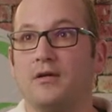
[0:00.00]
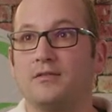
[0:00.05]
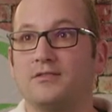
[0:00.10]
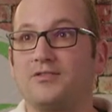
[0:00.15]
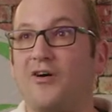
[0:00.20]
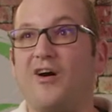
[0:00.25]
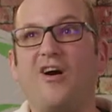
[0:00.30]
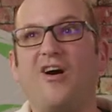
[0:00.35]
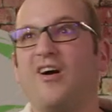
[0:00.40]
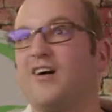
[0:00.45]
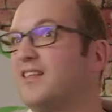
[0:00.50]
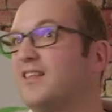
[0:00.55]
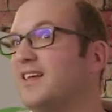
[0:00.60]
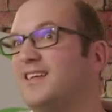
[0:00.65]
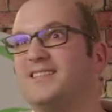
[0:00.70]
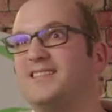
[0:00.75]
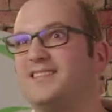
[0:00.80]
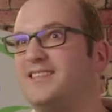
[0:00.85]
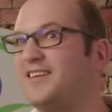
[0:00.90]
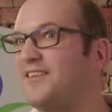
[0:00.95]
So all
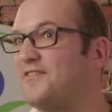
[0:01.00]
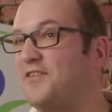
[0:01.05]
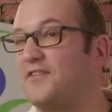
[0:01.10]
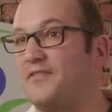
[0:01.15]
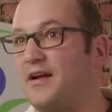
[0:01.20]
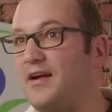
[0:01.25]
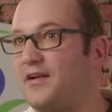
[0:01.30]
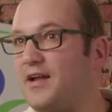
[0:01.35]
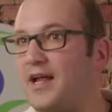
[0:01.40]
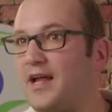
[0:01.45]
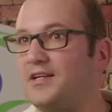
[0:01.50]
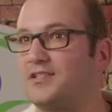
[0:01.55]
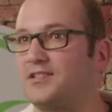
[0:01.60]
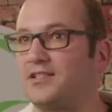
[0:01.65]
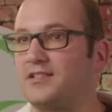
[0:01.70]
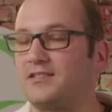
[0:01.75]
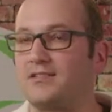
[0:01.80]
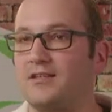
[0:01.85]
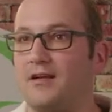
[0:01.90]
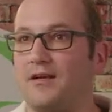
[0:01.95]
these different
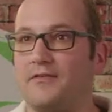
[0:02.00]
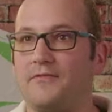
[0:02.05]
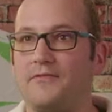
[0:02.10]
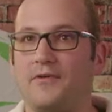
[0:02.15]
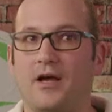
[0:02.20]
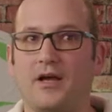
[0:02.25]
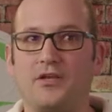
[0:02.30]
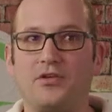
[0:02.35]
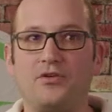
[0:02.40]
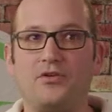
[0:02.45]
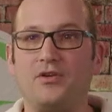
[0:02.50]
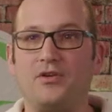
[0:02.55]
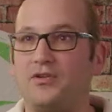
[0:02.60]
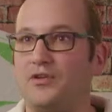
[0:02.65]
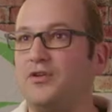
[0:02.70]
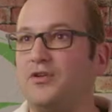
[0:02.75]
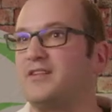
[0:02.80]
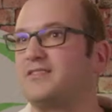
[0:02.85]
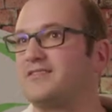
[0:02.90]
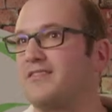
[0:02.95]
variations of uh,
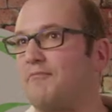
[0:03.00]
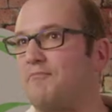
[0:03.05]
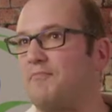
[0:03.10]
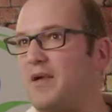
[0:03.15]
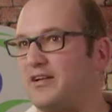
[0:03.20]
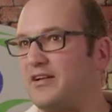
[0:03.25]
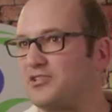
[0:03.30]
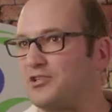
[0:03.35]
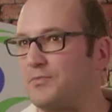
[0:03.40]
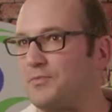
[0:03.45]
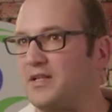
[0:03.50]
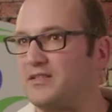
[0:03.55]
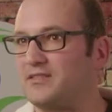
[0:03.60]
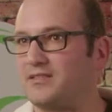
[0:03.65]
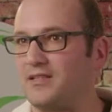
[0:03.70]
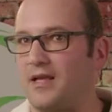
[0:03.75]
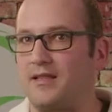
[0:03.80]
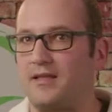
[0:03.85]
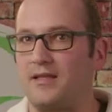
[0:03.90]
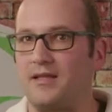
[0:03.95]
units of measurements
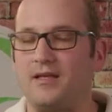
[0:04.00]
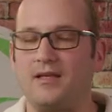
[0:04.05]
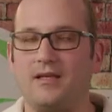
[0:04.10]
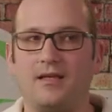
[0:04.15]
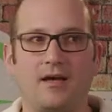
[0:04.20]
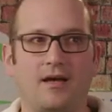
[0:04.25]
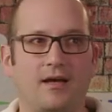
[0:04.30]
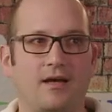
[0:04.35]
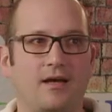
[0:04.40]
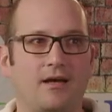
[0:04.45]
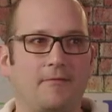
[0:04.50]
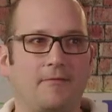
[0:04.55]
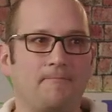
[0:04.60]
and the uh,